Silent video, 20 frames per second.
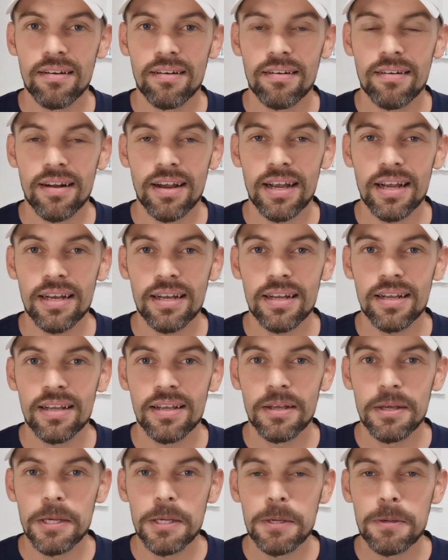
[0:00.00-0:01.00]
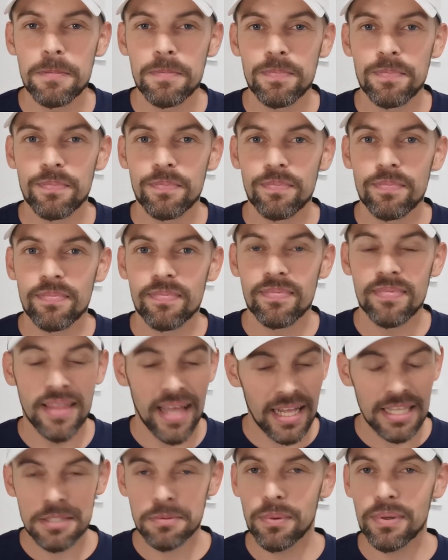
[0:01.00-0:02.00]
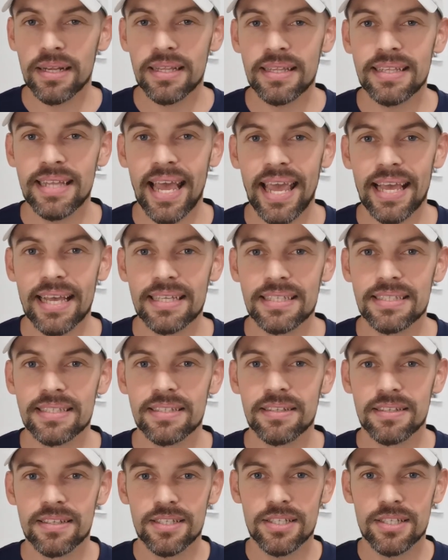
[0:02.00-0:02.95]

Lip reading: right? That's what it takes.